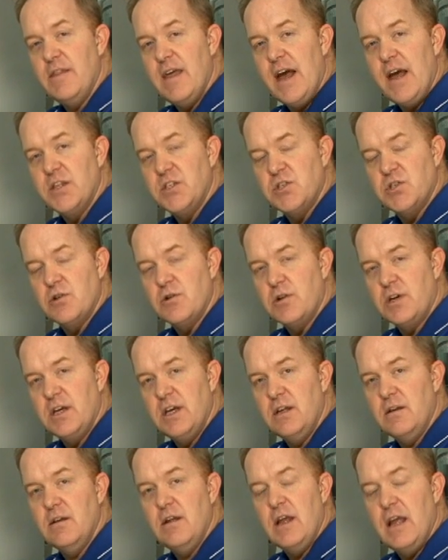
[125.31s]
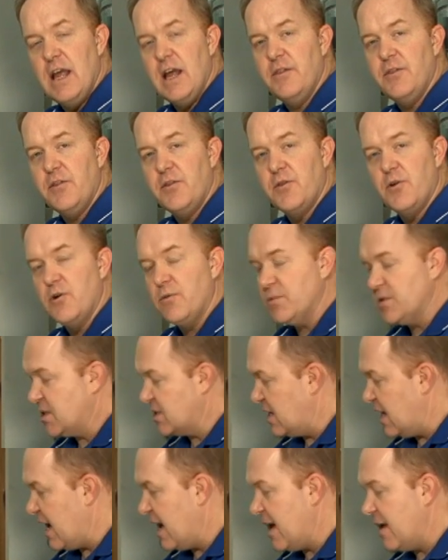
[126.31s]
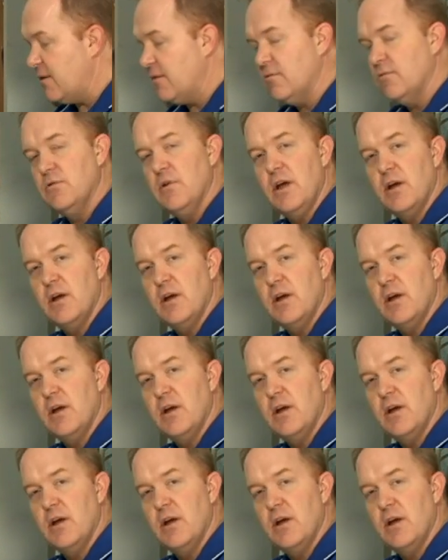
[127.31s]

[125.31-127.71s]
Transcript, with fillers: that circuit and the thermostat